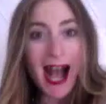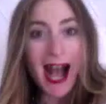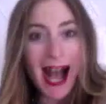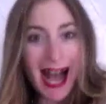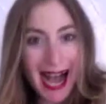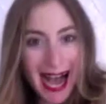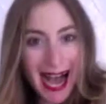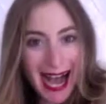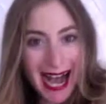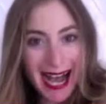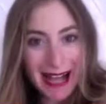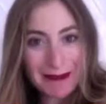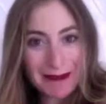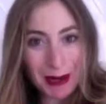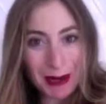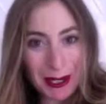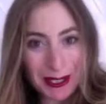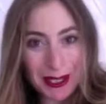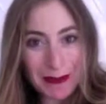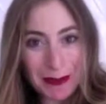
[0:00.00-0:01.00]
Hi,
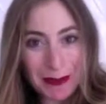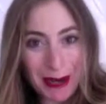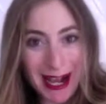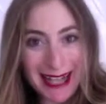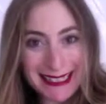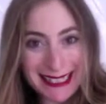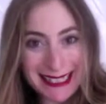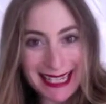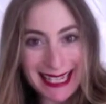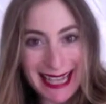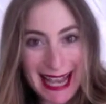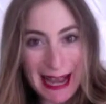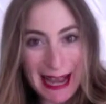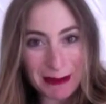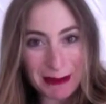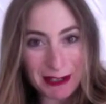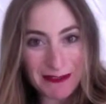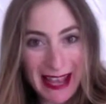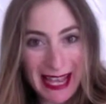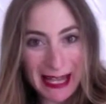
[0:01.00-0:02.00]
Marla Brodsky,
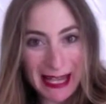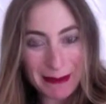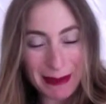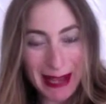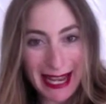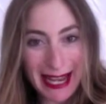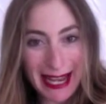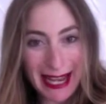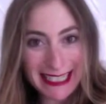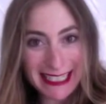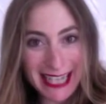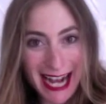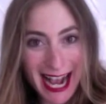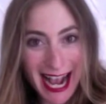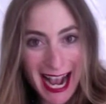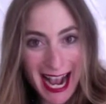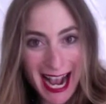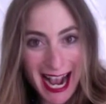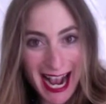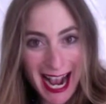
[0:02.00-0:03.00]
Camler fan
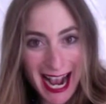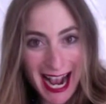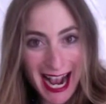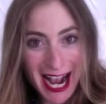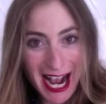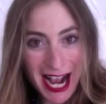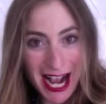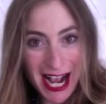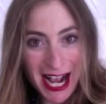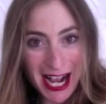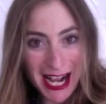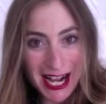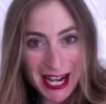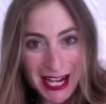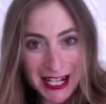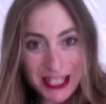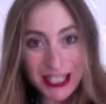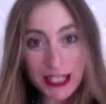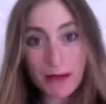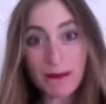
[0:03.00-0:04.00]

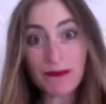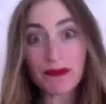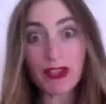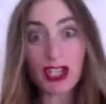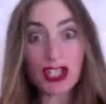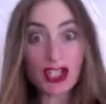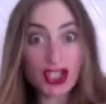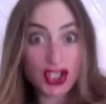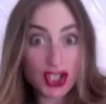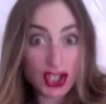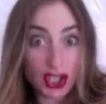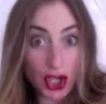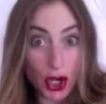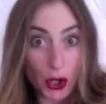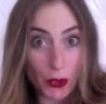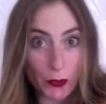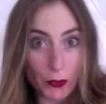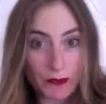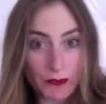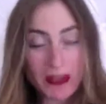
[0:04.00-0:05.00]
pagers!
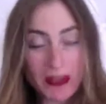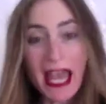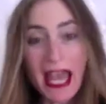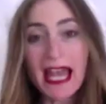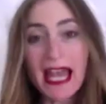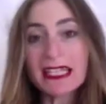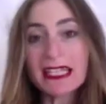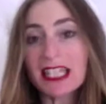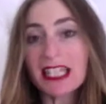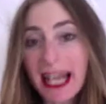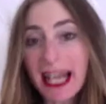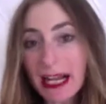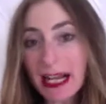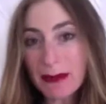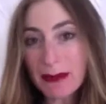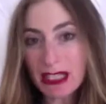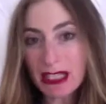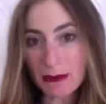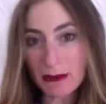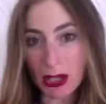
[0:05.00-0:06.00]
So, today in a
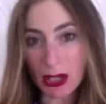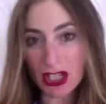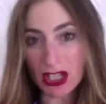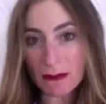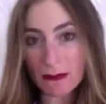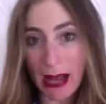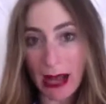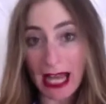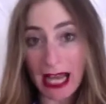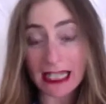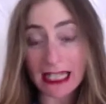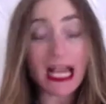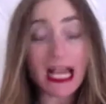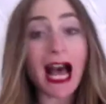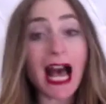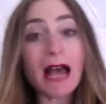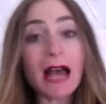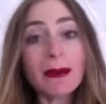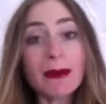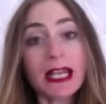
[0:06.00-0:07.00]
piece of Marla's mind,
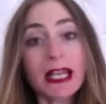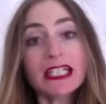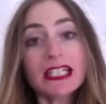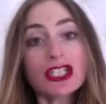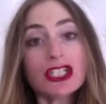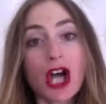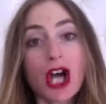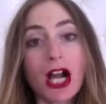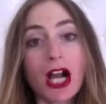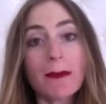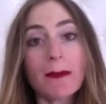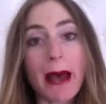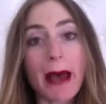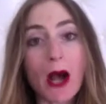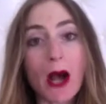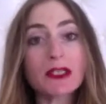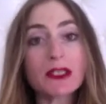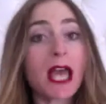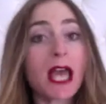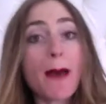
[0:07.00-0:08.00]
I would like to talk
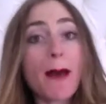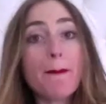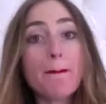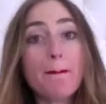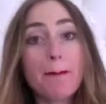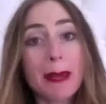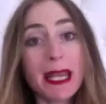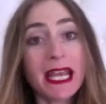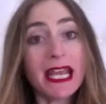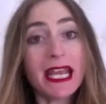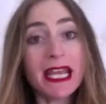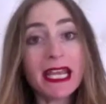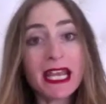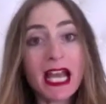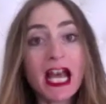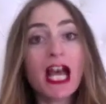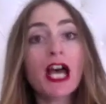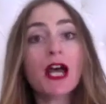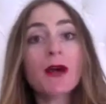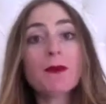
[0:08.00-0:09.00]
about
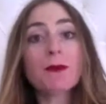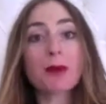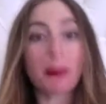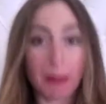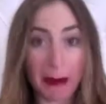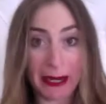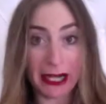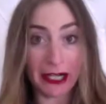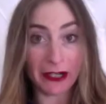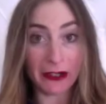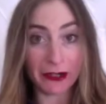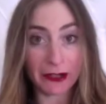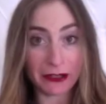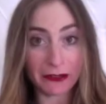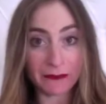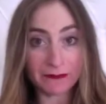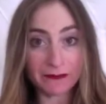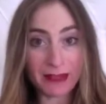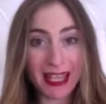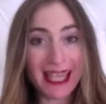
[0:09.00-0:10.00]
being prepared.
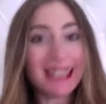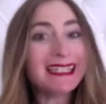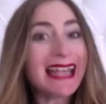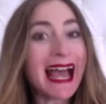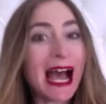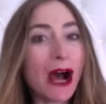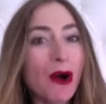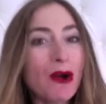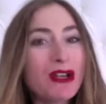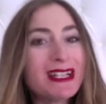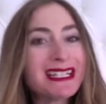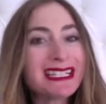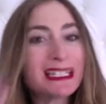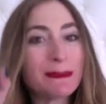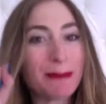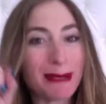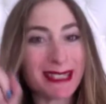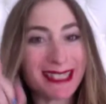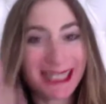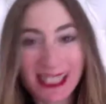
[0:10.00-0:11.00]
Now,
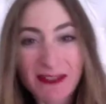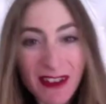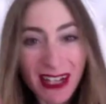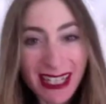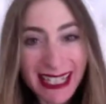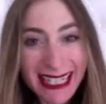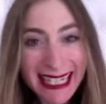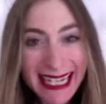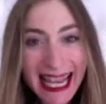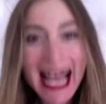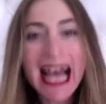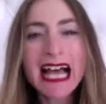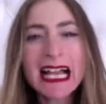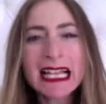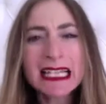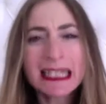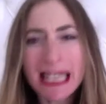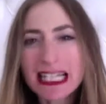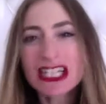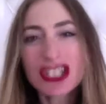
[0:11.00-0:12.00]
specifically,
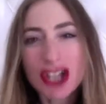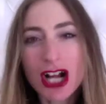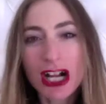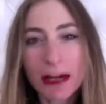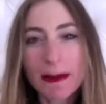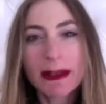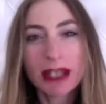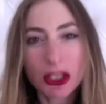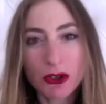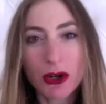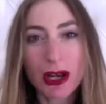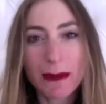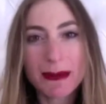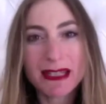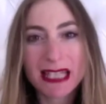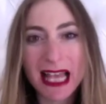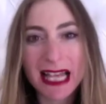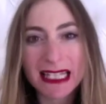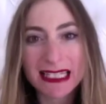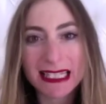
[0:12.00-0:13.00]
let's talk about the
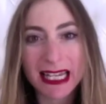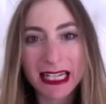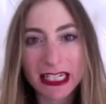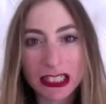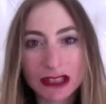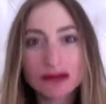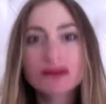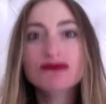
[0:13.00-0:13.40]
Grammys last night.